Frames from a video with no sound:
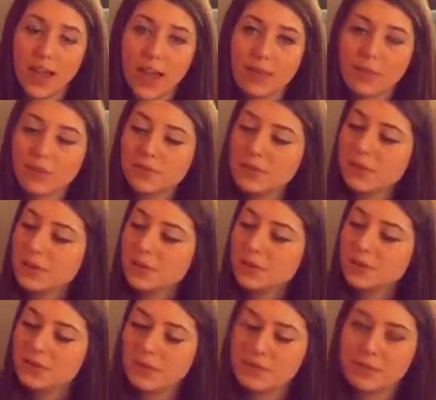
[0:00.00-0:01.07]
I prefer to
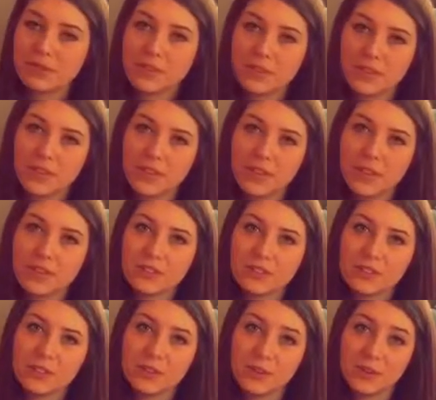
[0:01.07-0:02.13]
use Sharpie for the video
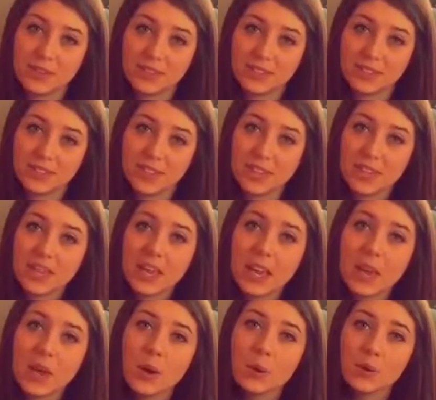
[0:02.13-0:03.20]
just so you can see
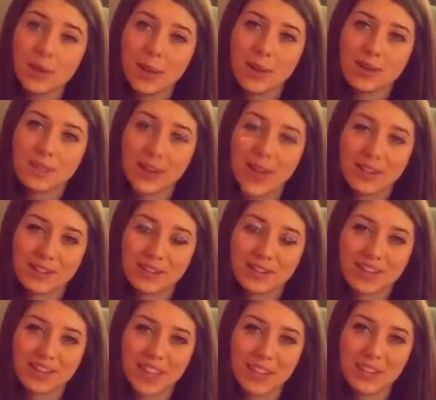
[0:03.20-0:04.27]
what I'm actually
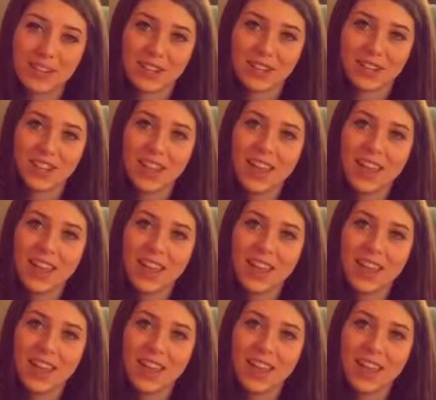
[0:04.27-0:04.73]
sketching